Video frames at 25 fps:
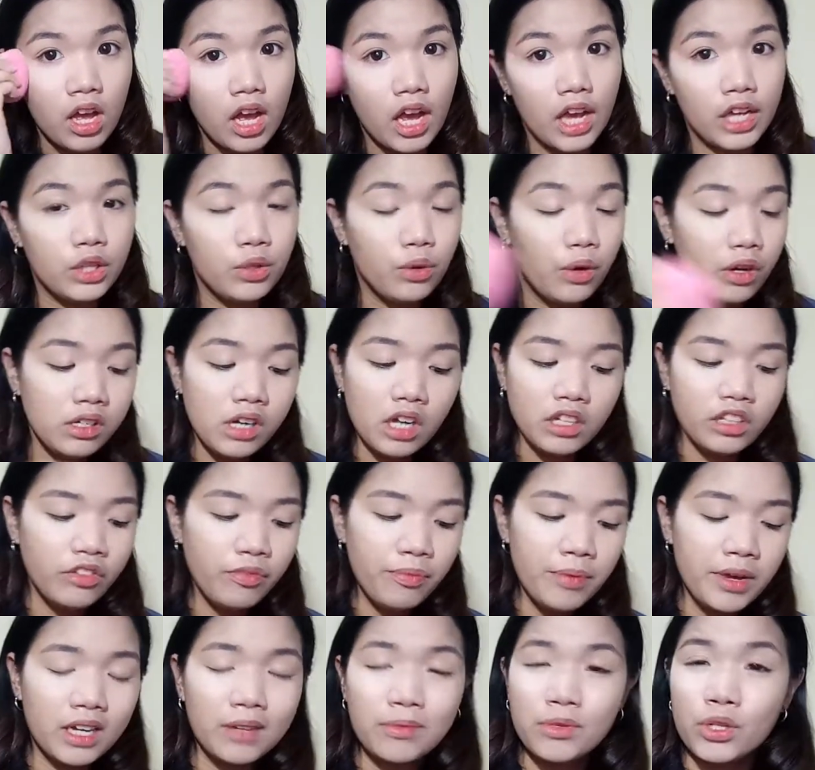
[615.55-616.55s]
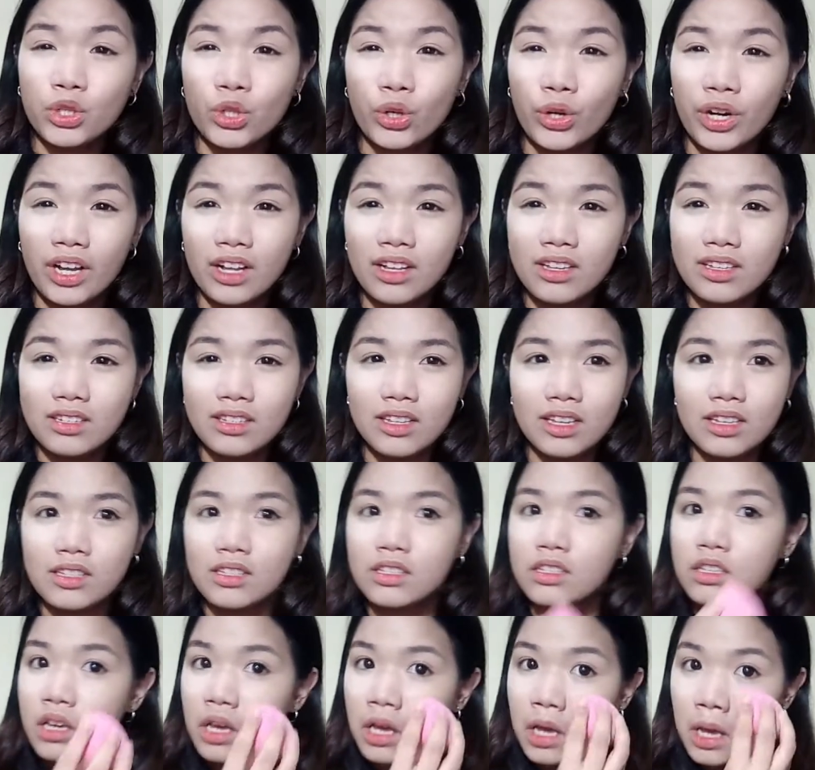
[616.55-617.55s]
a lot of makeup tutorials
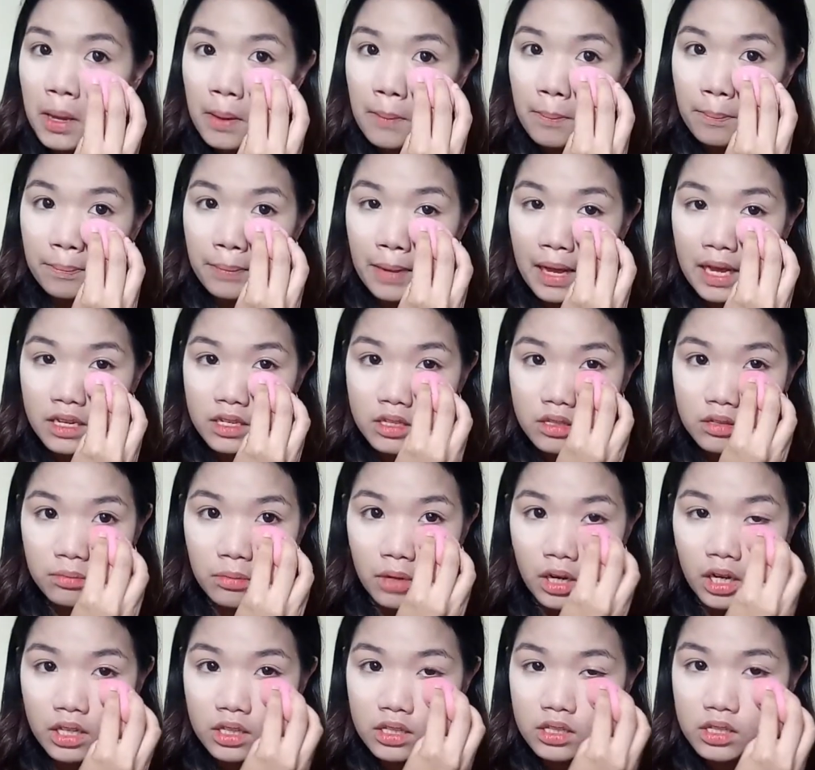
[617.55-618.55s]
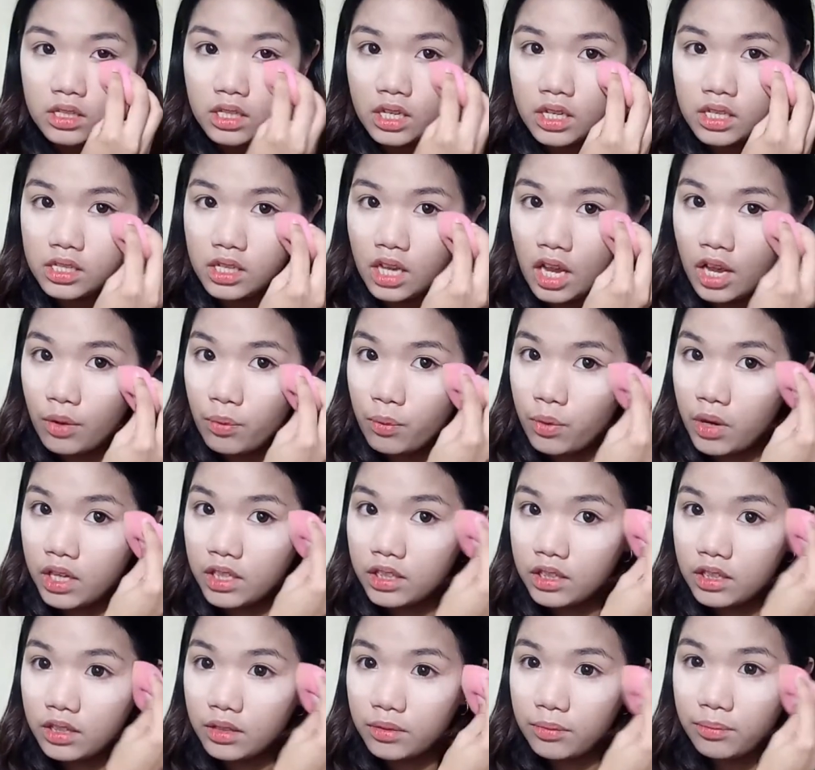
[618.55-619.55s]
this past month since I
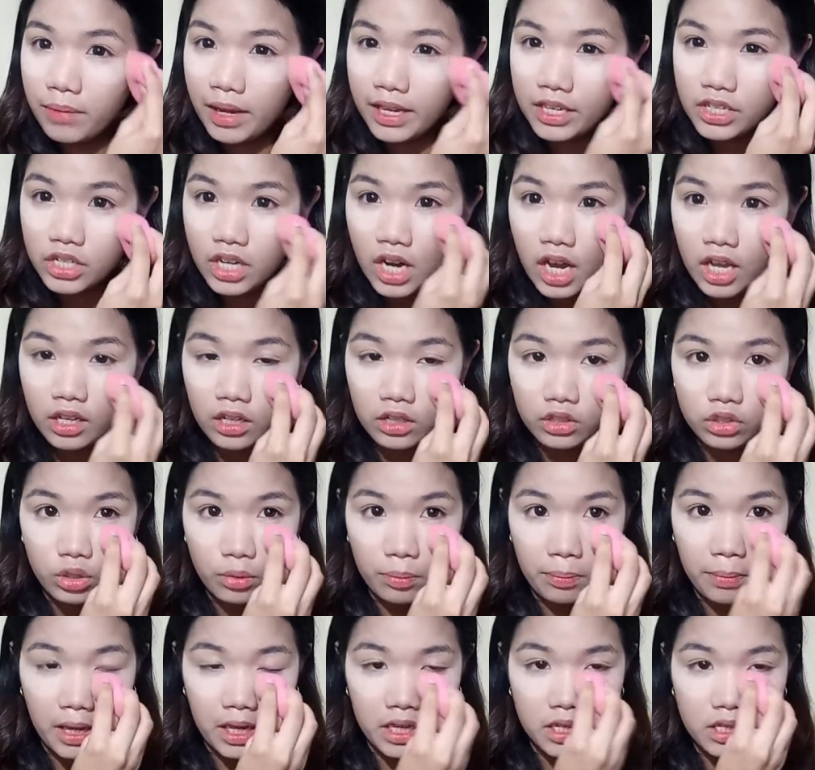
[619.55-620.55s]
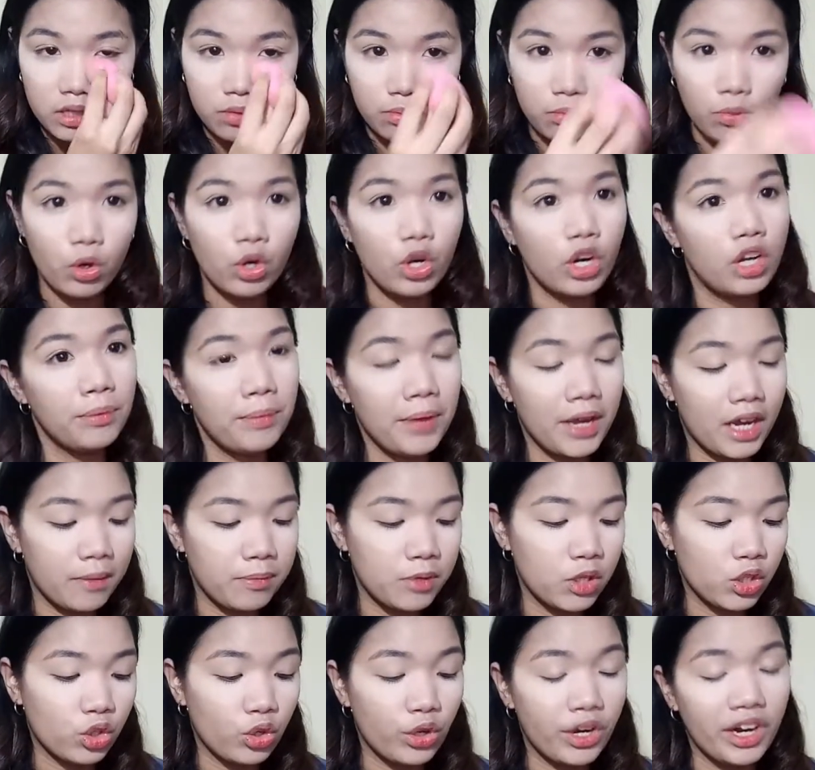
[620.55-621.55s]
want my channel to base more on makeup
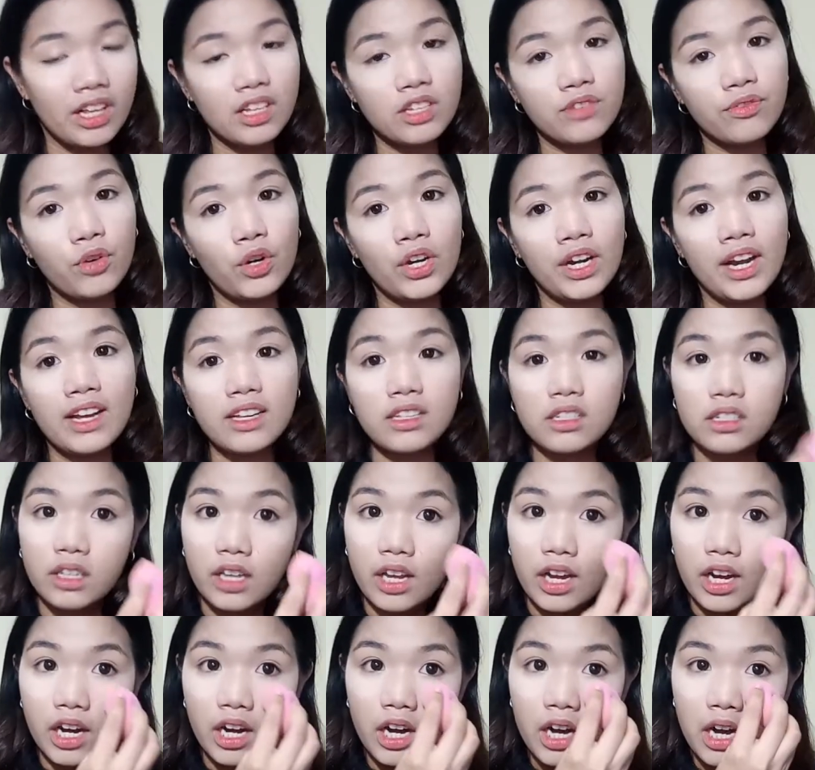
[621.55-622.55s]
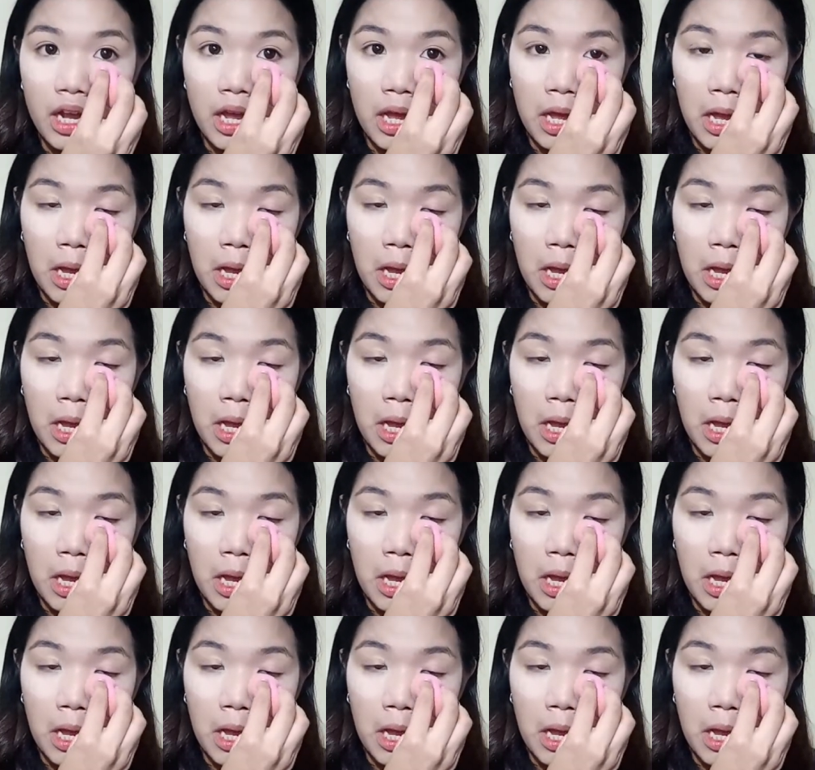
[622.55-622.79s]
tutorials for next year.